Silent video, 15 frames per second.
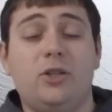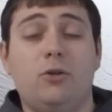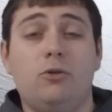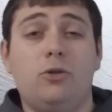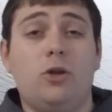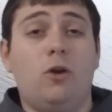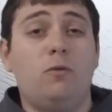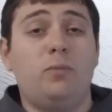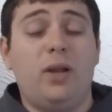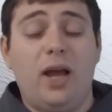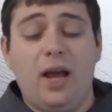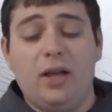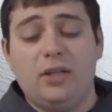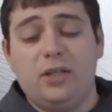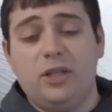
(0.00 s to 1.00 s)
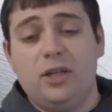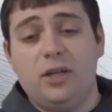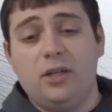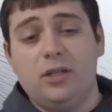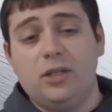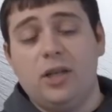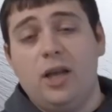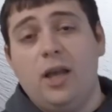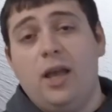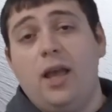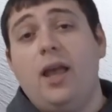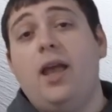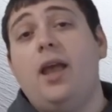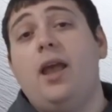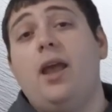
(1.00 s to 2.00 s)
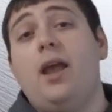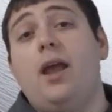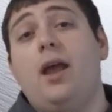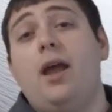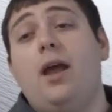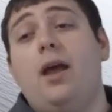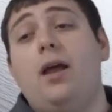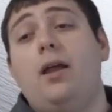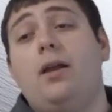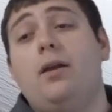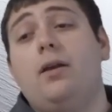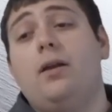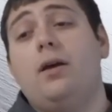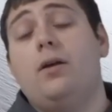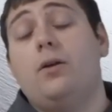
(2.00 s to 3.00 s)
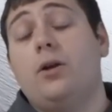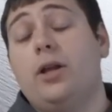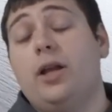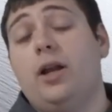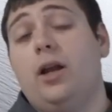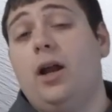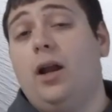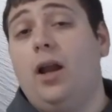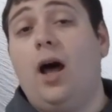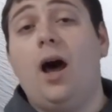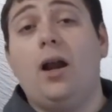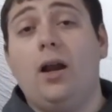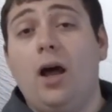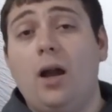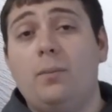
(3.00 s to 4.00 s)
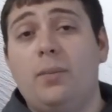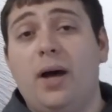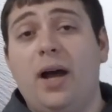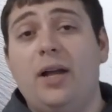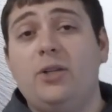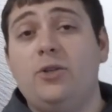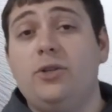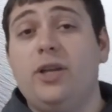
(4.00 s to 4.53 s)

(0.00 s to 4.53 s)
So soft plastics, and you're going to get a lot of bites.